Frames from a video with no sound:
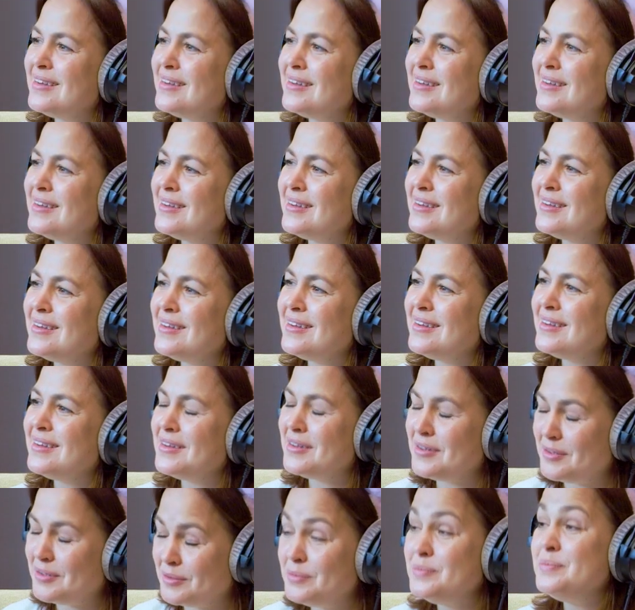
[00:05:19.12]
all or
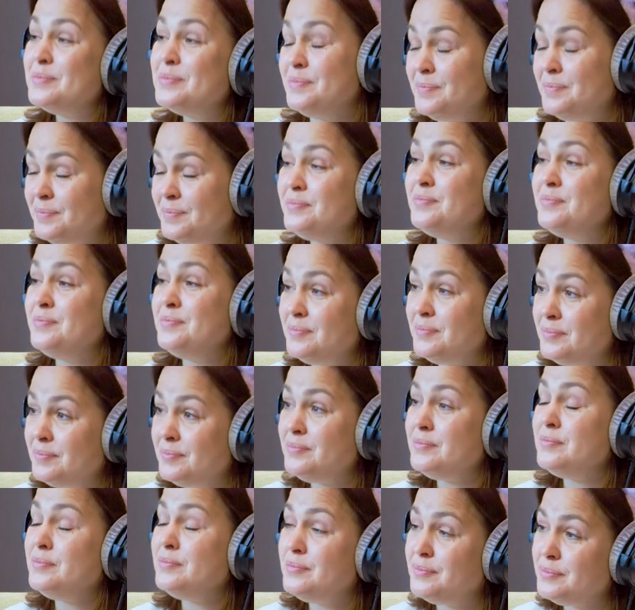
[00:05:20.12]
nothing in terms of the
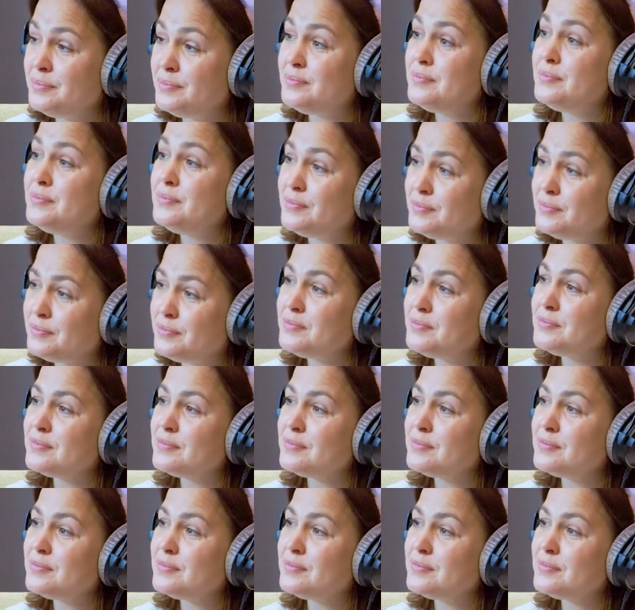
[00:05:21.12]
pace at which I do